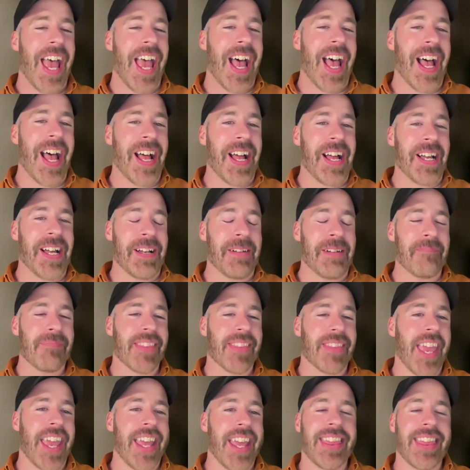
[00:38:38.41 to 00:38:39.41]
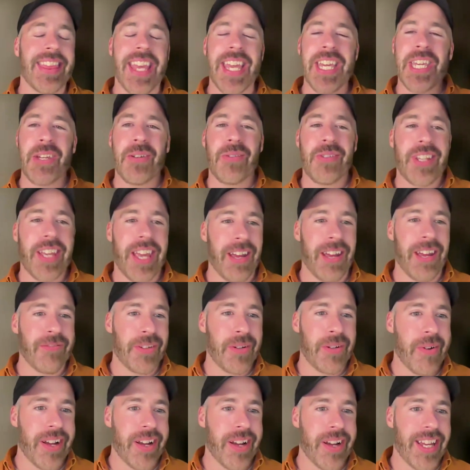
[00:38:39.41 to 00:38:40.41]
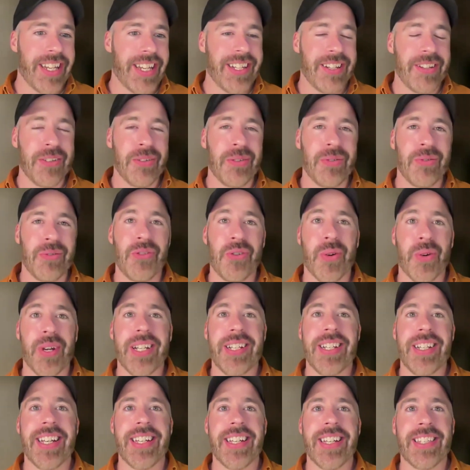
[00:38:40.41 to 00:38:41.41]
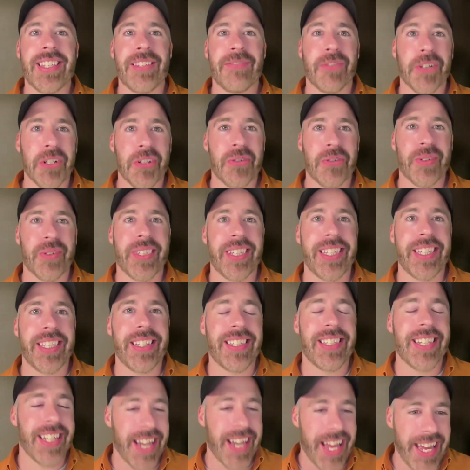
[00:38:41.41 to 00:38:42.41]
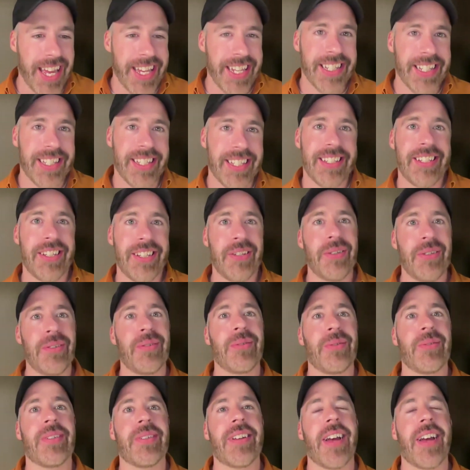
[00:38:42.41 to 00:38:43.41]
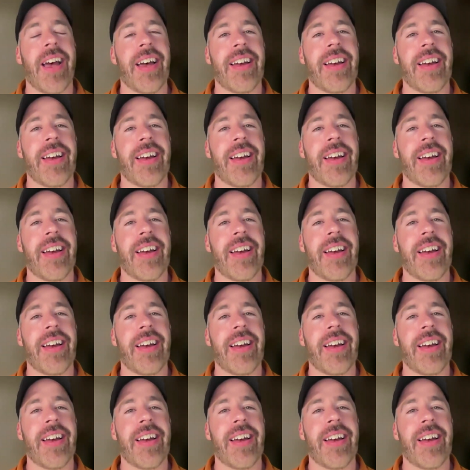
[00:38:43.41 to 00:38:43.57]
And thank you to everyone who joined us virtually tonight to